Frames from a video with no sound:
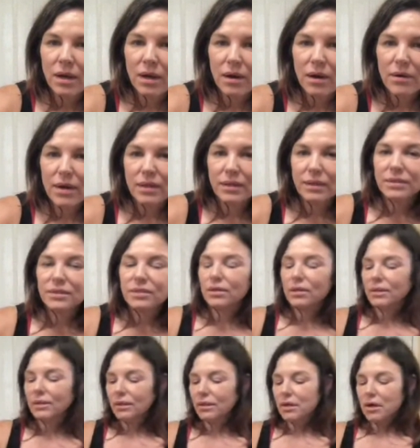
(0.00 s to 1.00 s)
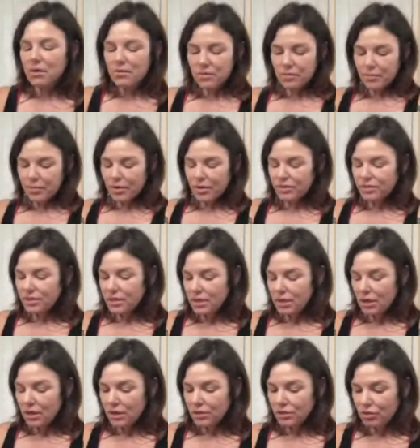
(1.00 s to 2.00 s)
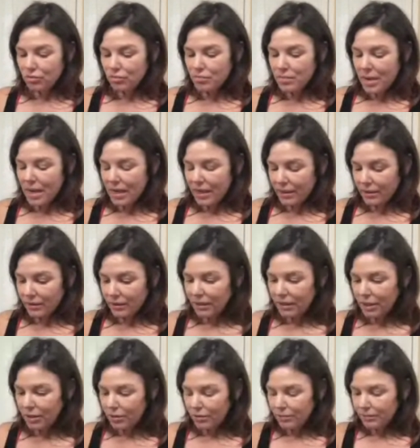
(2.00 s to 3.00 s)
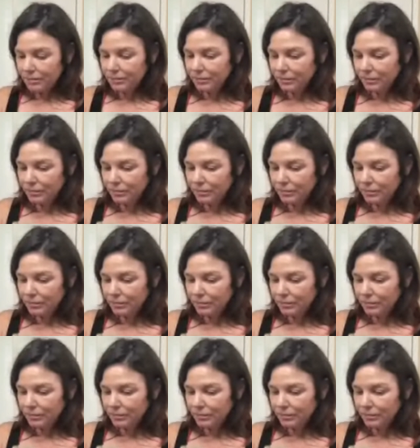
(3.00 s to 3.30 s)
All right, let's look at the current person on your mind, Leo.